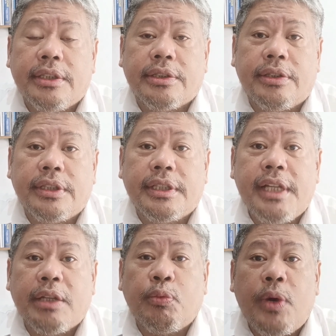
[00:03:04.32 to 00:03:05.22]
So it's
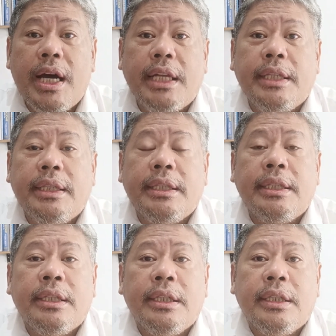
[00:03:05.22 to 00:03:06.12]
not
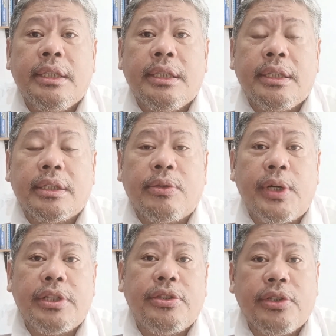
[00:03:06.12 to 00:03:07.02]
one
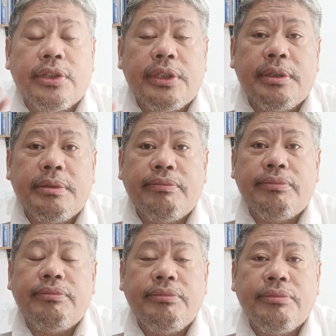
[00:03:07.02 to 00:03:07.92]

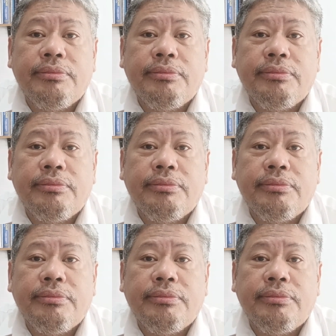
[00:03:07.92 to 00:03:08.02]
question